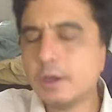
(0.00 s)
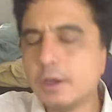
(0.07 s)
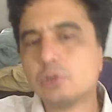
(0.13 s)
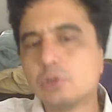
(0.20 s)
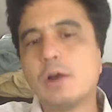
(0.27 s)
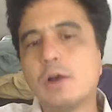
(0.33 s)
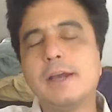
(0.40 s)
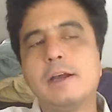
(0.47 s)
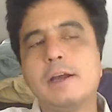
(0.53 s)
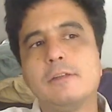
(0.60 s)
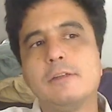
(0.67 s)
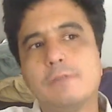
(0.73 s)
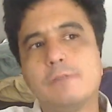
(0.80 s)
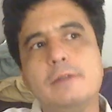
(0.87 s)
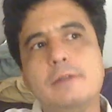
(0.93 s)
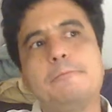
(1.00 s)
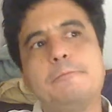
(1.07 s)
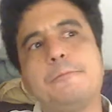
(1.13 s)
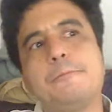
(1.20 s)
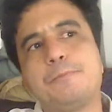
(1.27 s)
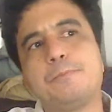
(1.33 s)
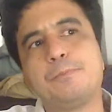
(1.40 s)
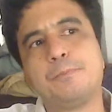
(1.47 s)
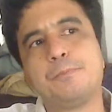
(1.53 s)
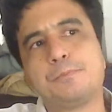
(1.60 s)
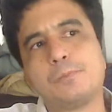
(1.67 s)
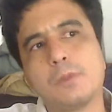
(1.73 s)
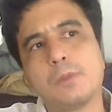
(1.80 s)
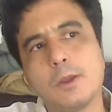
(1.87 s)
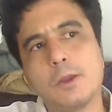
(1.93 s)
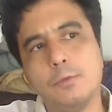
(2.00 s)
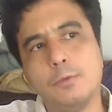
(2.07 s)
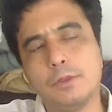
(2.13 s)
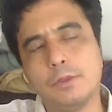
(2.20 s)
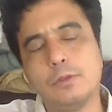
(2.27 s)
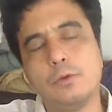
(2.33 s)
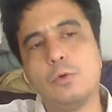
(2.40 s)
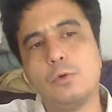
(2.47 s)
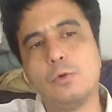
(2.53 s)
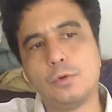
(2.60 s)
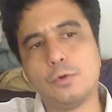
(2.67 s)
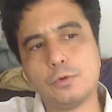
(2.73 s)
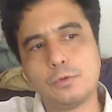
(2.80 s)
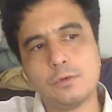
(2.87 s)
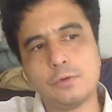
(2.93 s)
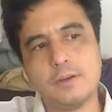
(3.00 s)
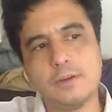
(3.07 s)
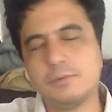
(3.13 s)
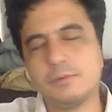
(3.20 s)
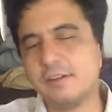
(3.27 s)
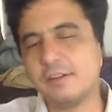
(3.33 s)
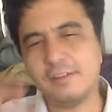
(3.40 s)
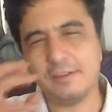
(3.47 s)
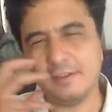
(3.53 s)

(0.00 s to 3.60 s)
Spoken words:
Dry on the front, with just a